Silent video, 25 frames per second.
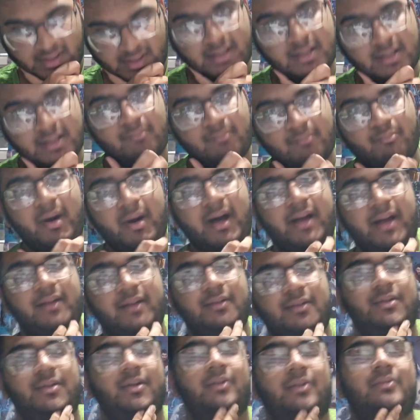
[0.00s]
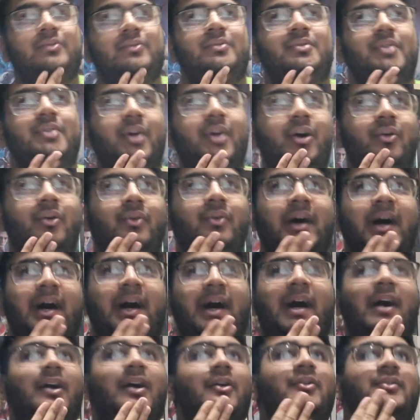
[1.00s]
but I don't know
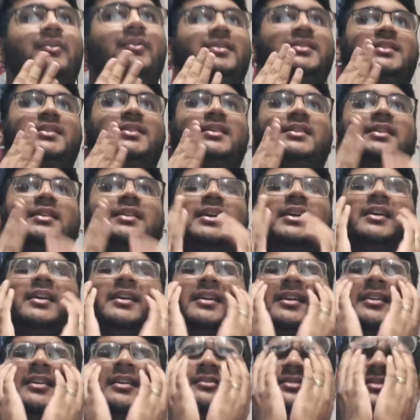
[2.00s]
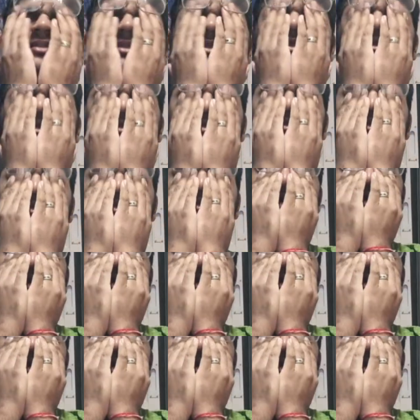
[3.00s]
how it's gonna stay